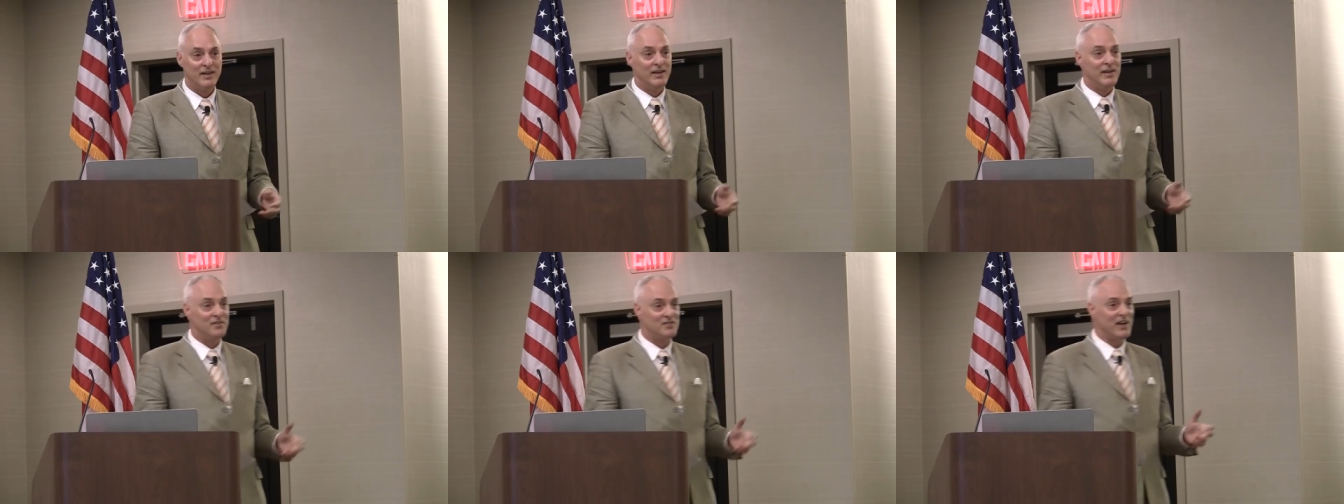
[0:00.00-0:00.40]

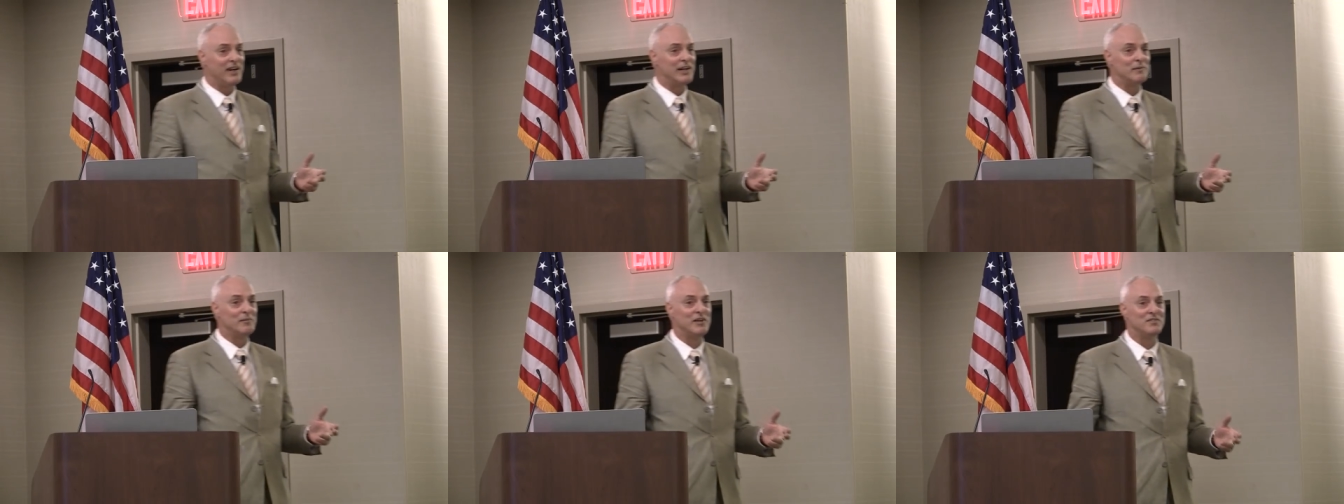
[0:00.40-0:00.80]
His
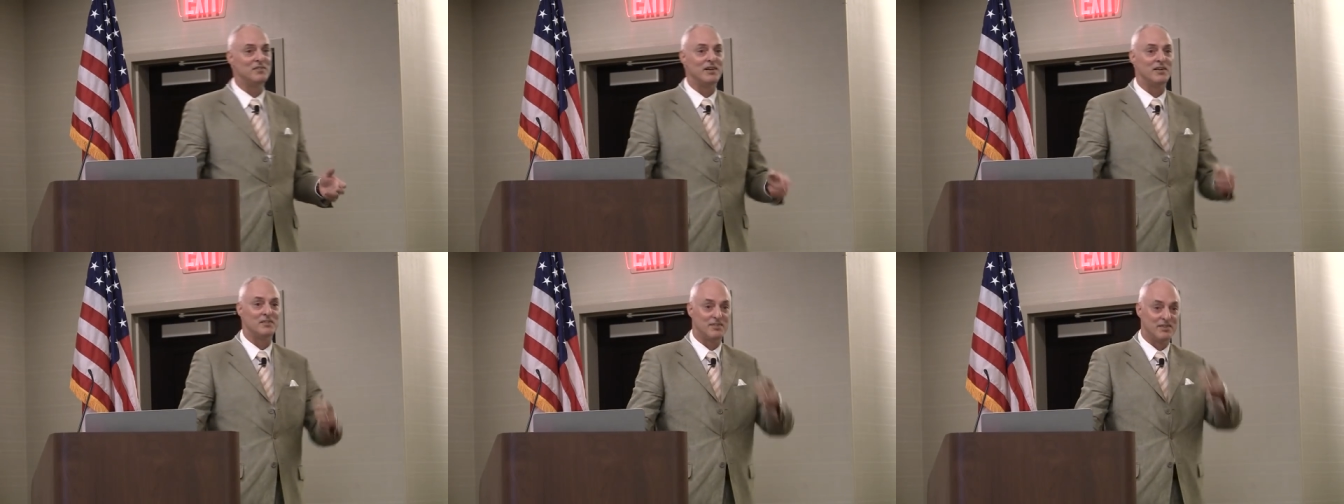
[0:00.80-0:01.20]
argument is
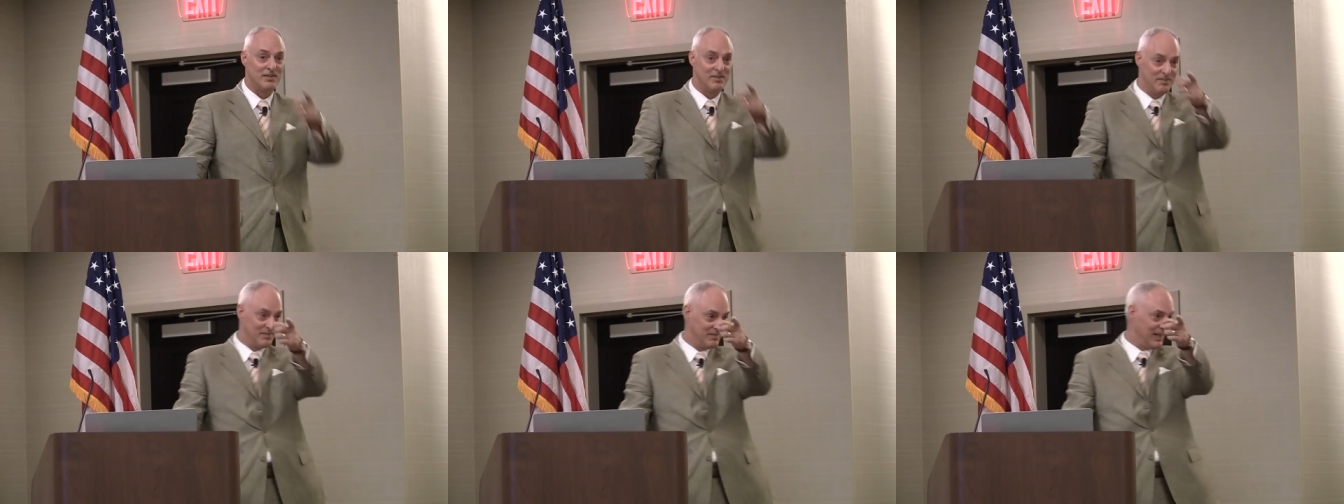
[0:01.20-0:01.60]
this.
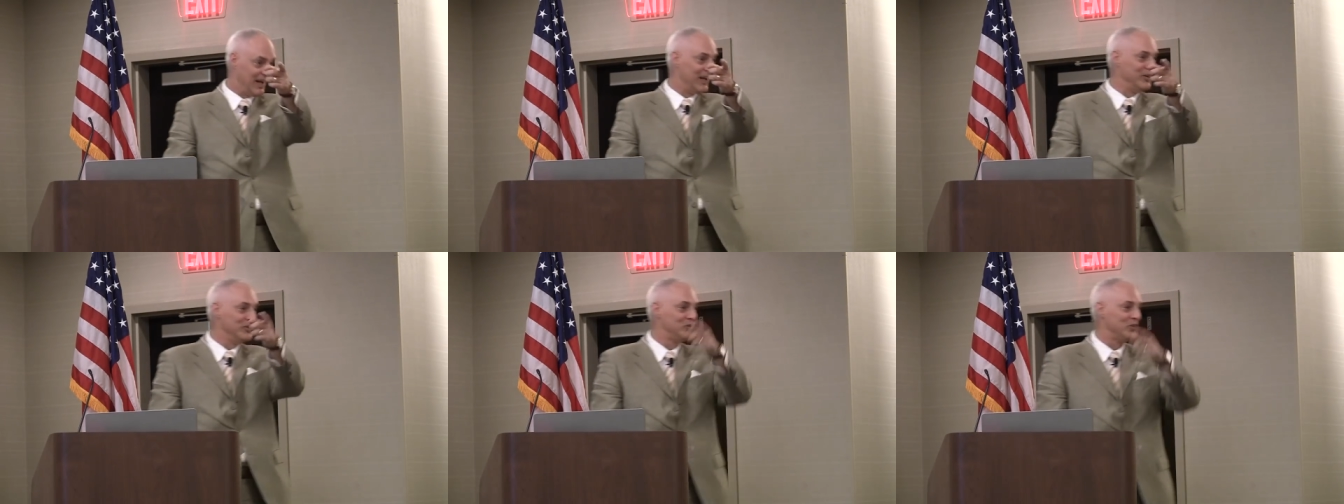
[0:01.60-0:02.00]
Yeah,
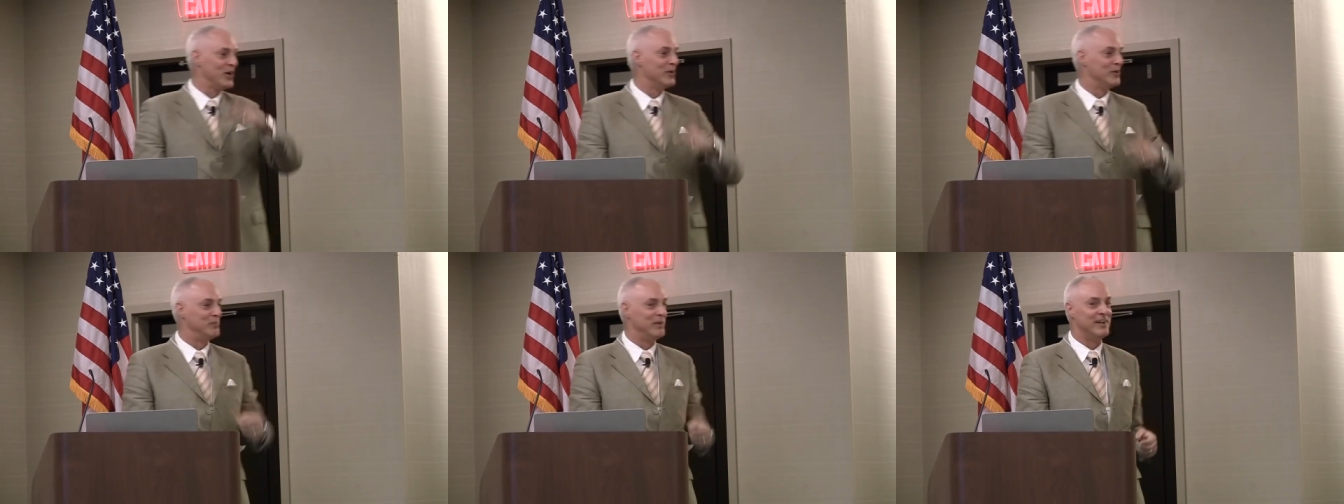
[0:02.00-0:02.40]
I knew
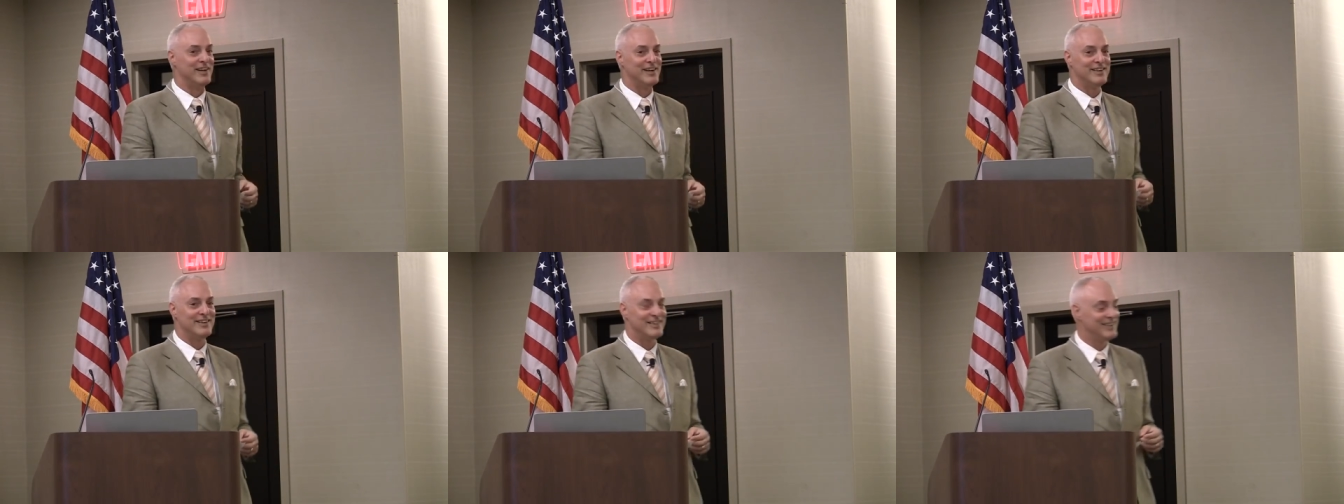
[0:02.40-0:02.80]
Joe would be
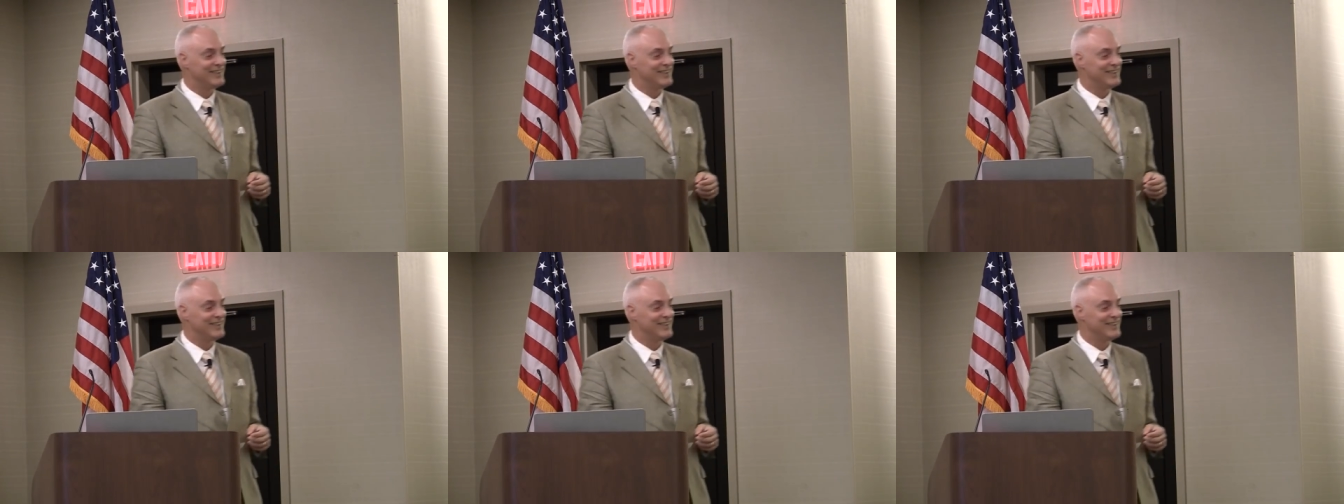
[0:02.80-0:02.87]
there.